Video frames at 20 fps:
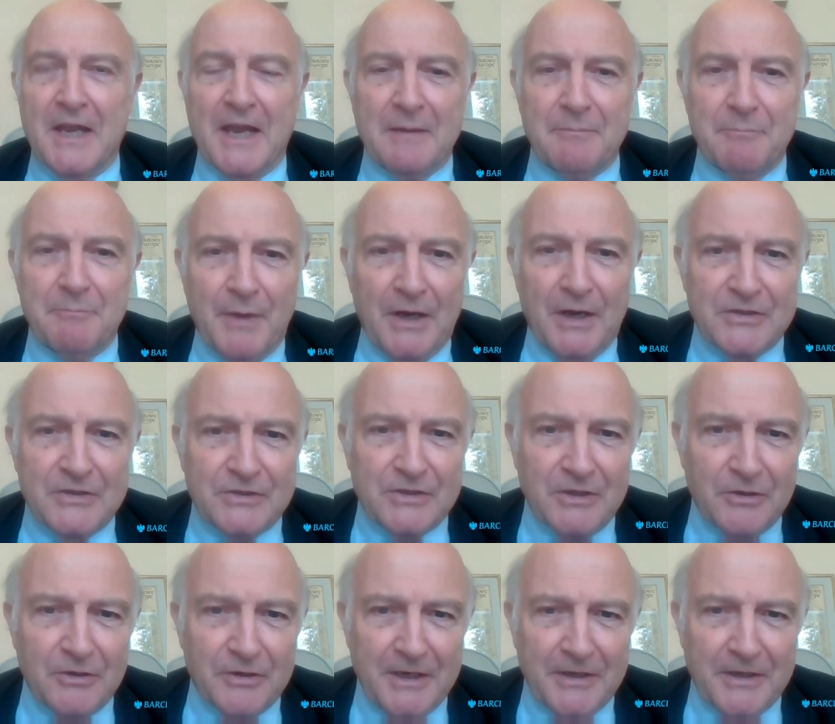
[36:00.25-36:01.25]

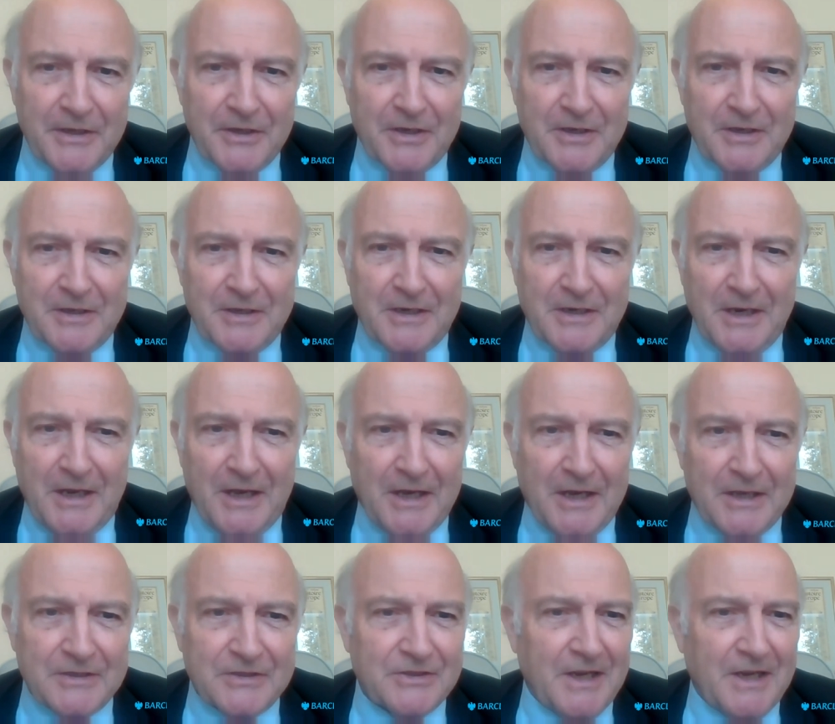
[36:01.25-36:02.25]
headmaster looking at the
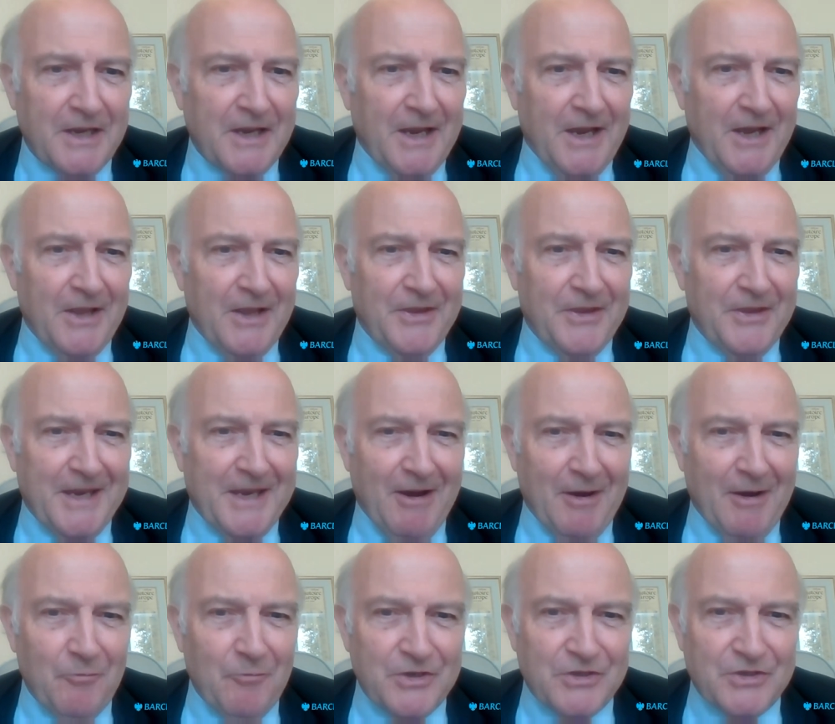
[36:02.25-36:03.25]
class and thinking
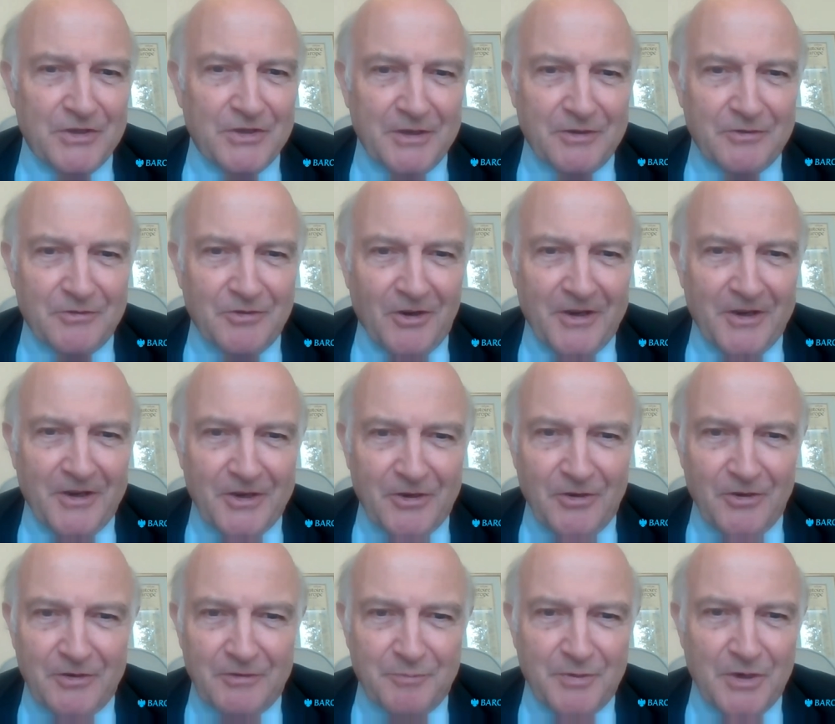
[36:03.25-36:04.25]
about which are the jolly
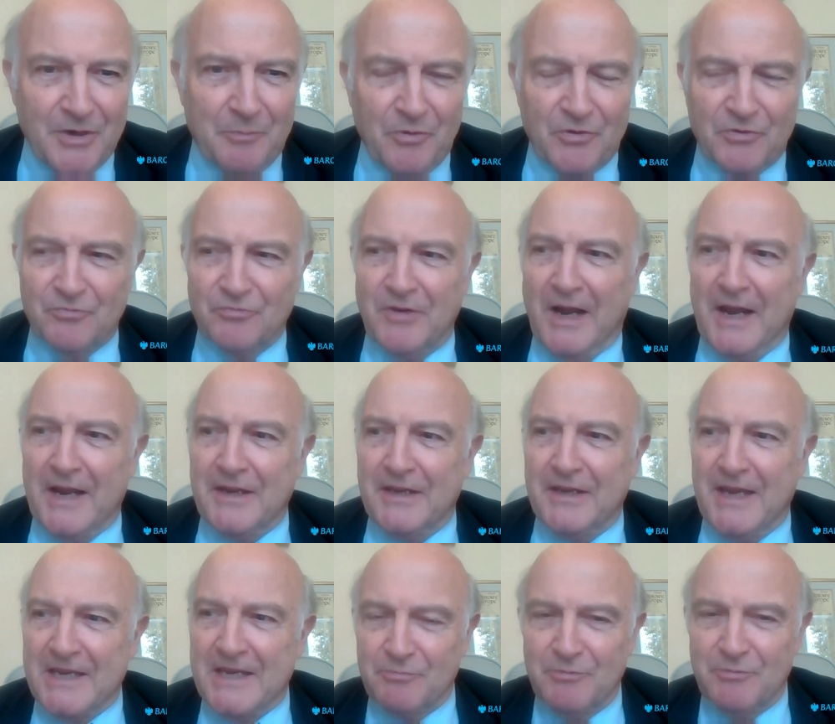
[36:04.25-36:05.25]
good pupils. Right,
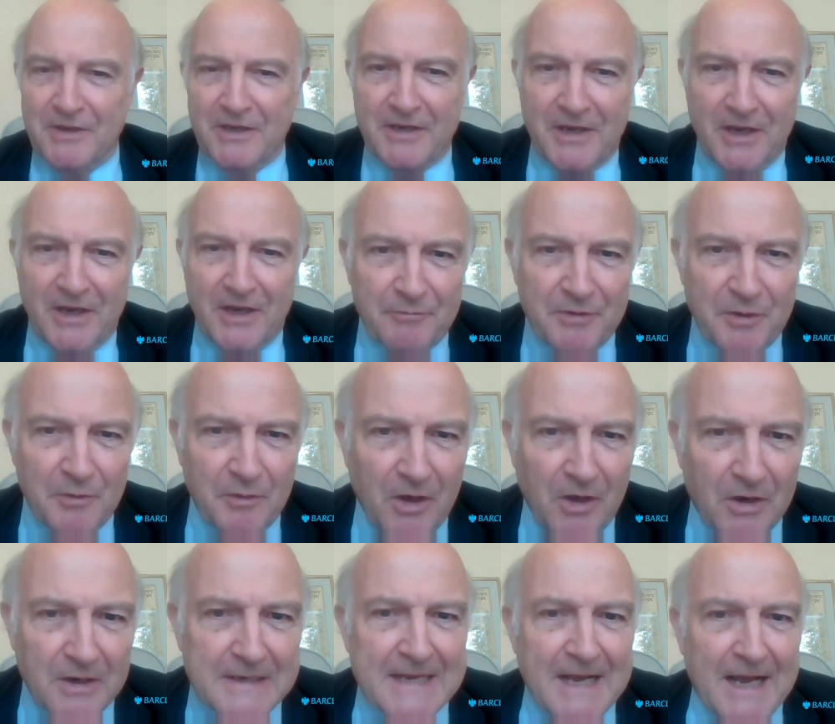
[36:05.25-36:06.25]
yes, we're going to help you
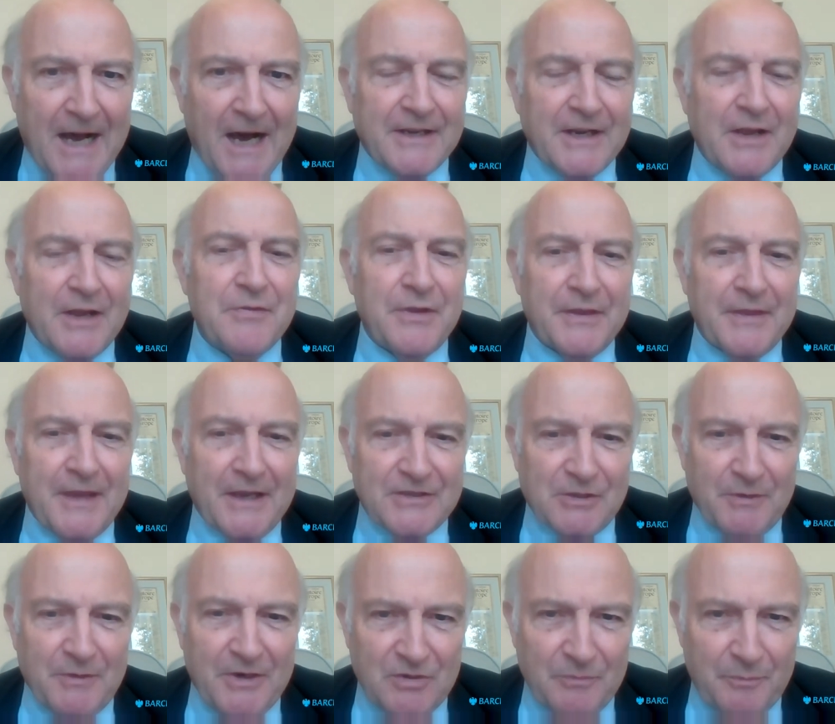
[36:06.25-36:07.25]
along. I don't think
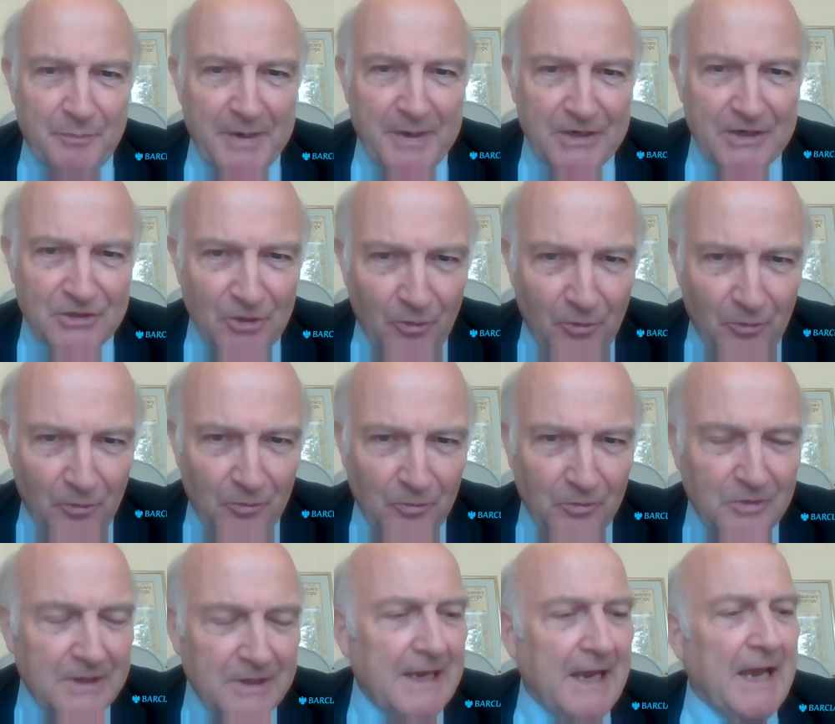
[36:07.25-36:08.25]
that's the way it should be at
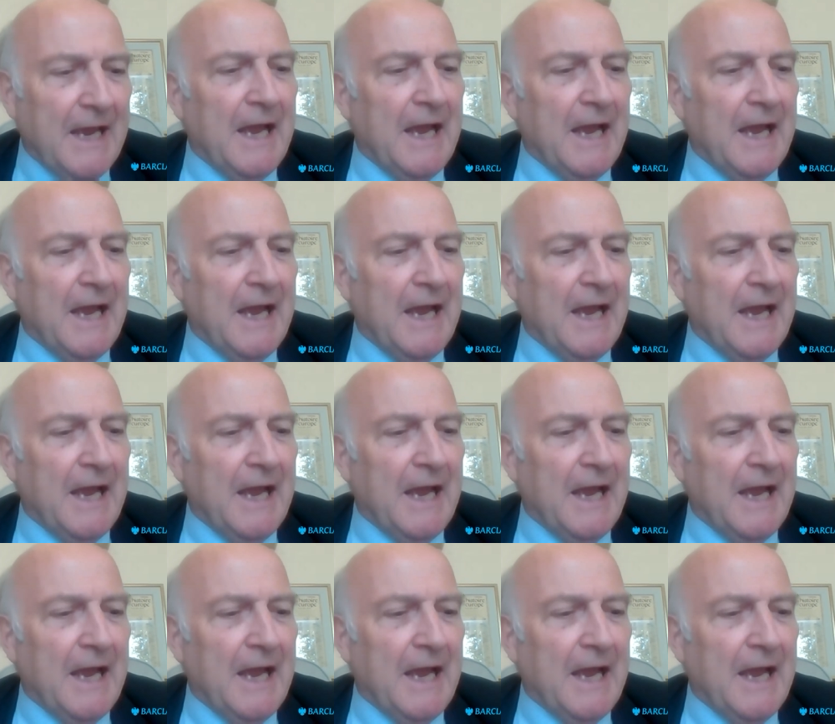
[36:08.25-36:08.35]
all.